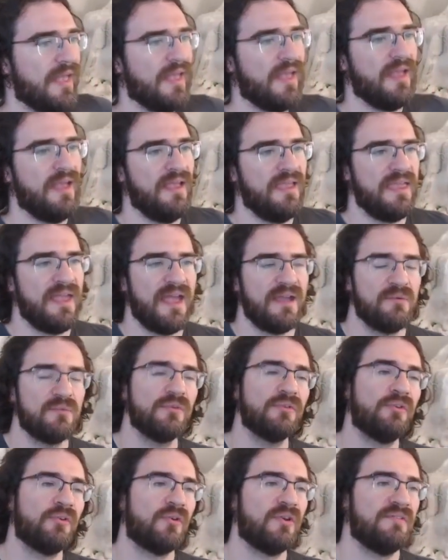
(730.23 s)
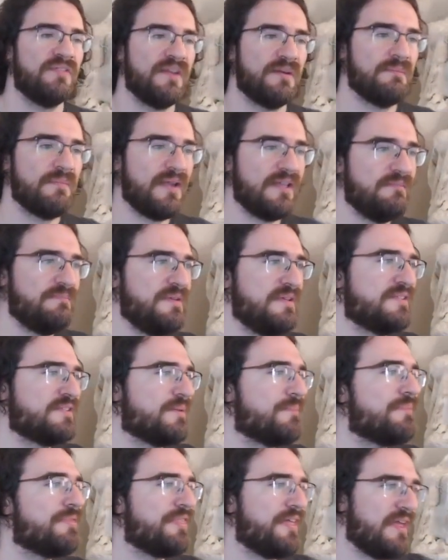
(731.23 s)
Yeah, I wonder if there might be
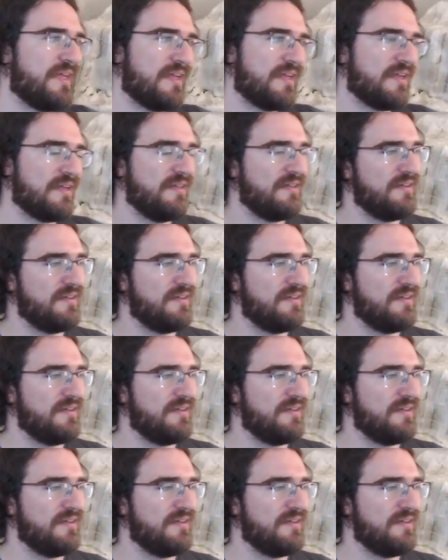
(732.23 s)
something